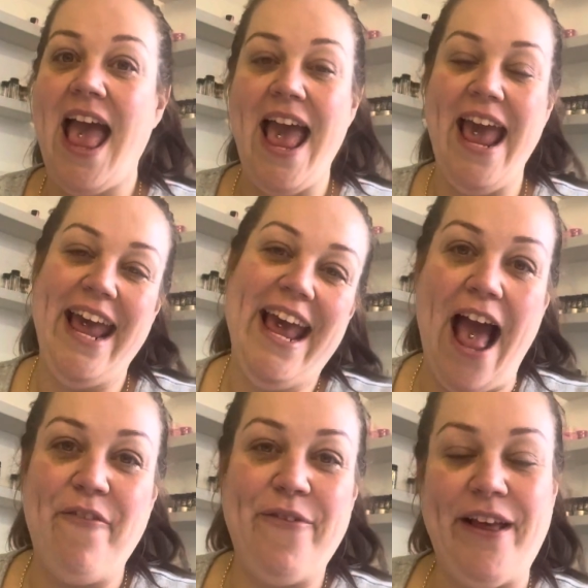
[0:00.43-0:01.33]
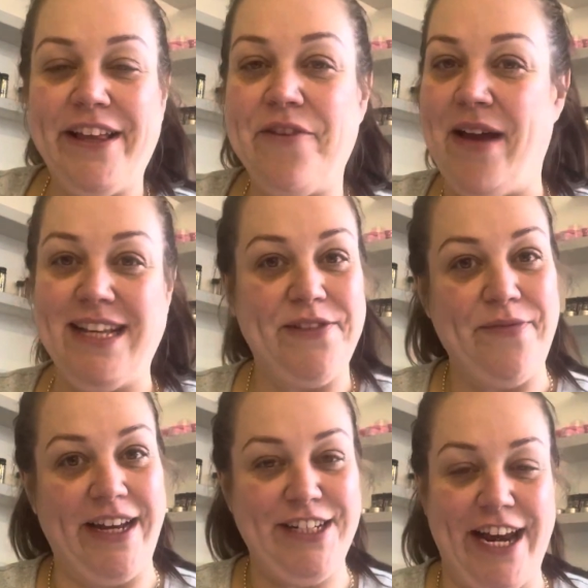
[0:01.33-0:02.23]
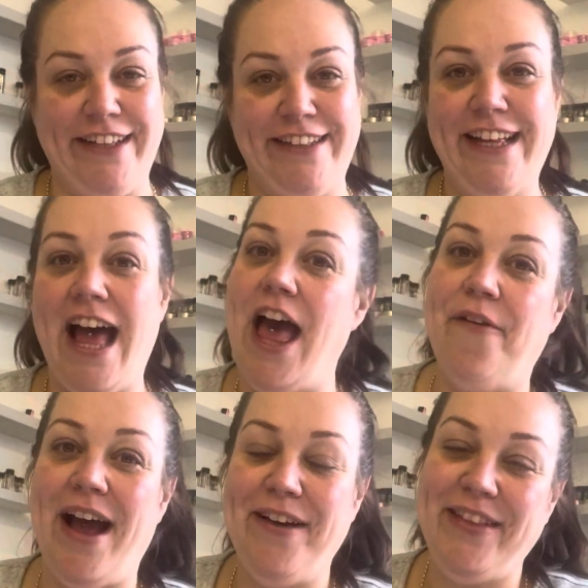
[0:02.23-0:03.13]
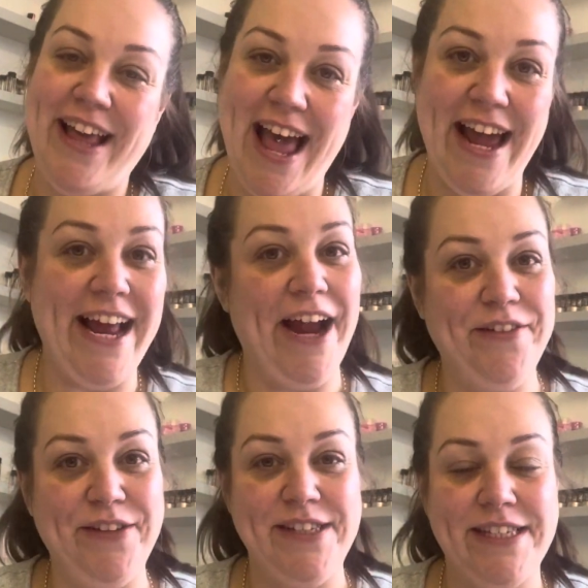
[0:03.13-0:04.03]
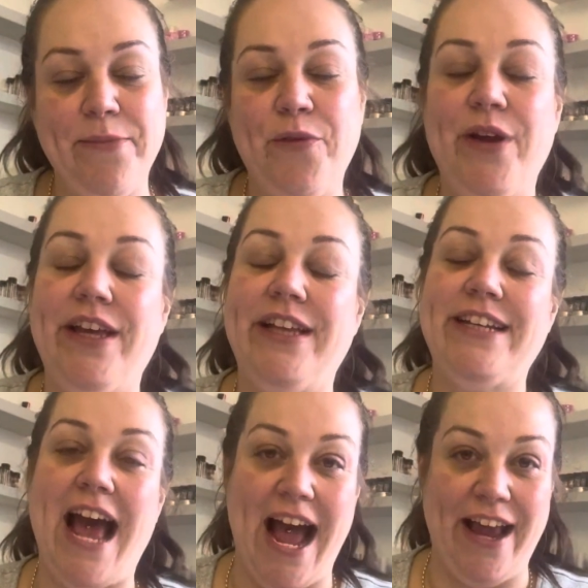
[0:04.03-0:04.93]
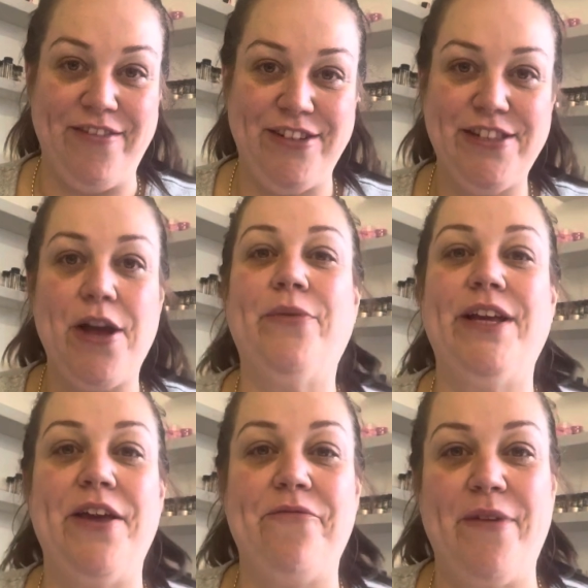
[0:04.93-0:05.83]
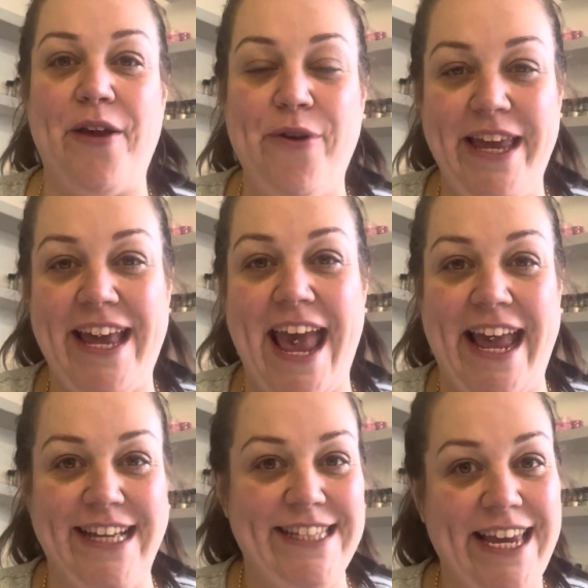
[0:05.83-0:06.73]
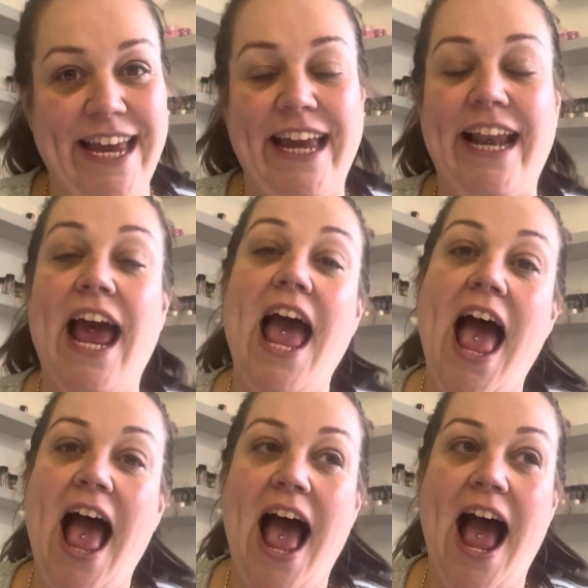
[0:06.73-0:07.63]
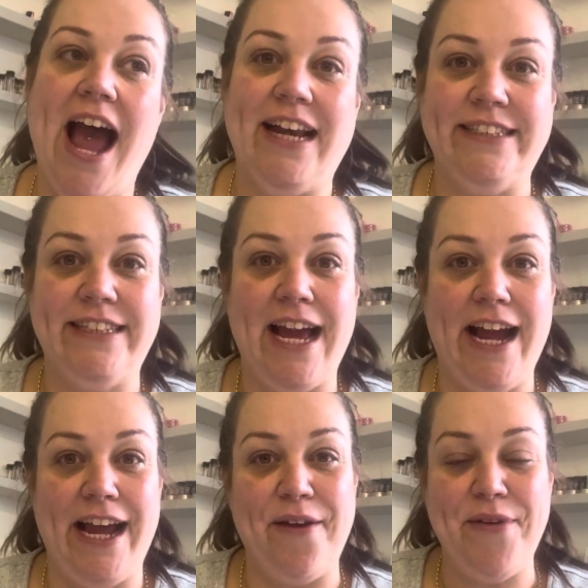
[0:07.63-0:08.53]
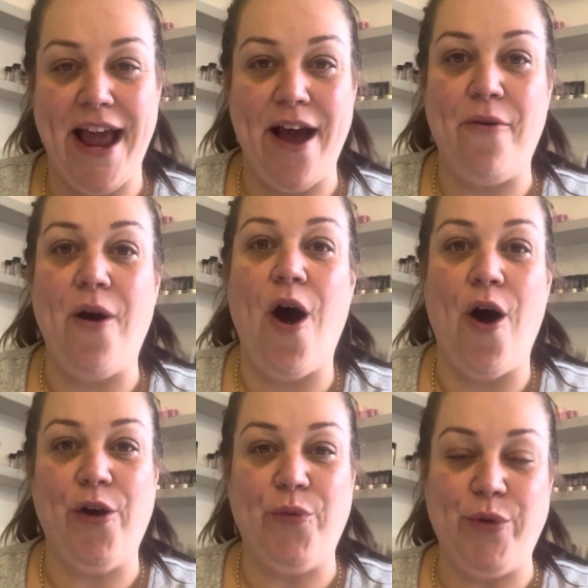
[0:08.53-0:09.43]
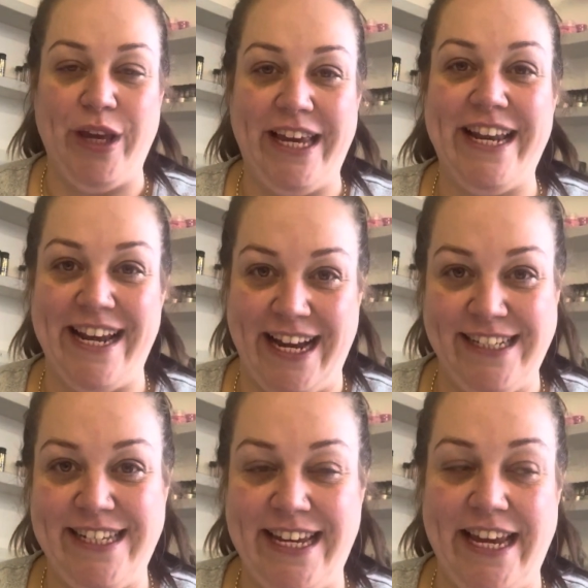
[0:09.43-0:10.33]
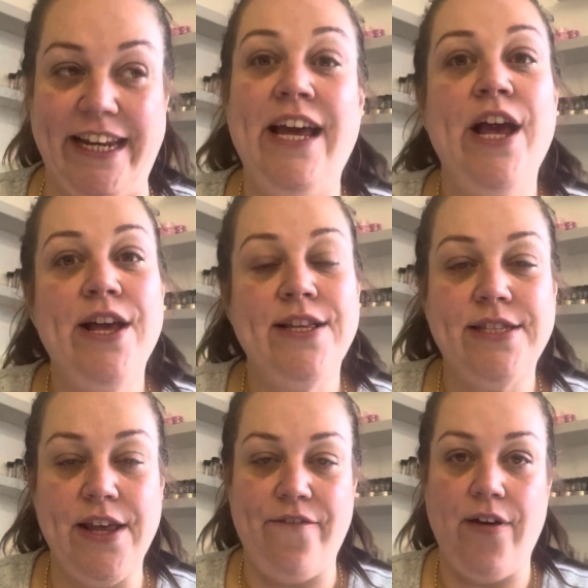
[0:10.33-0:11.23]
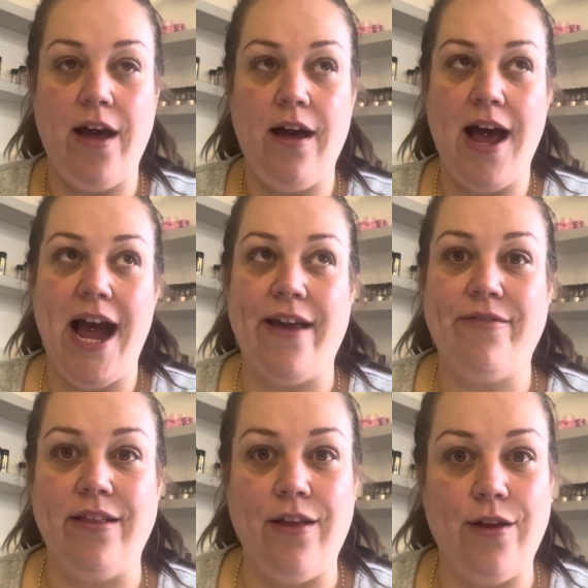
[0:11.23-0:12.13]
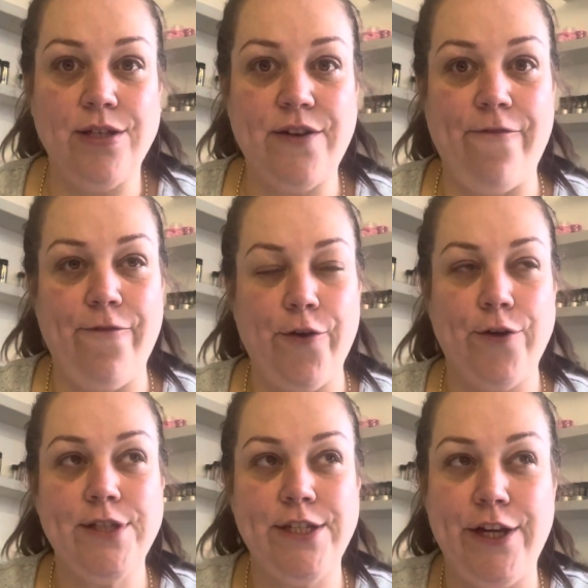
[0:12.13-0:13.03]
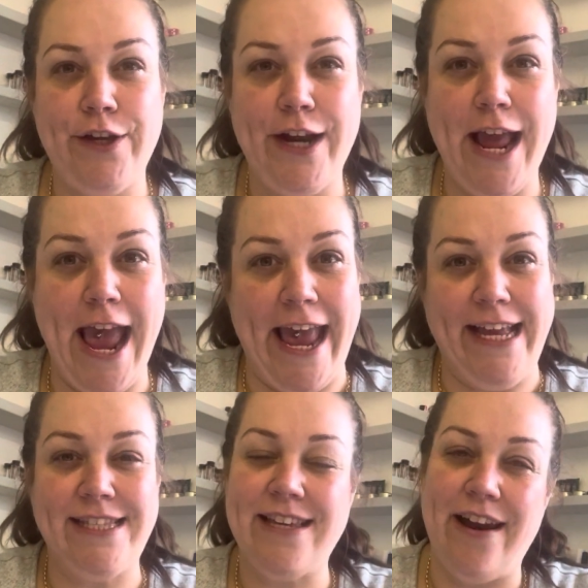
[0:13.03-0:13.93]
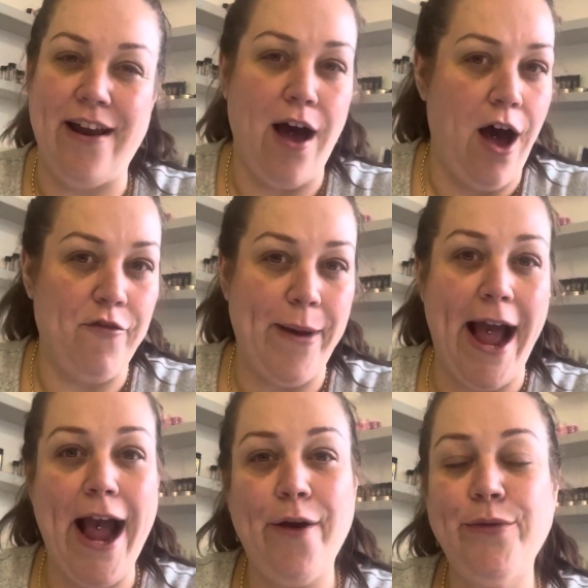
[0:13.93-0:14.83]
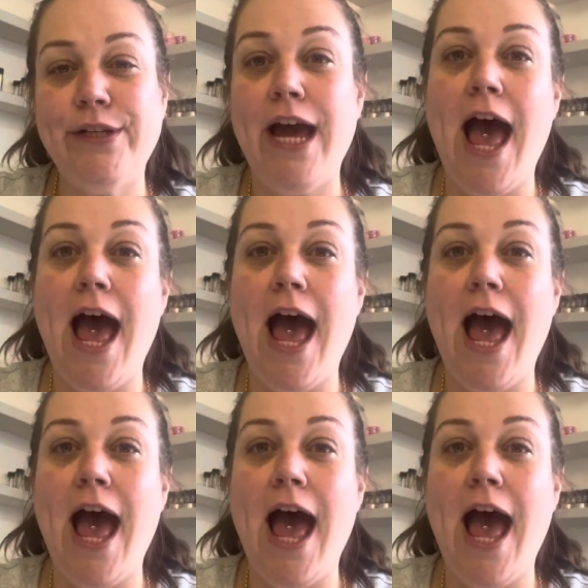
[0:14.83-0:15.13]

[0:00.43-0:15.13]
Hey and welcome back to my channel. I'm Leanne, I'm doing Slimming World. I've just completed my week 18 and I am now on week 19. So far I have lost 4 stone, 8.5 pounds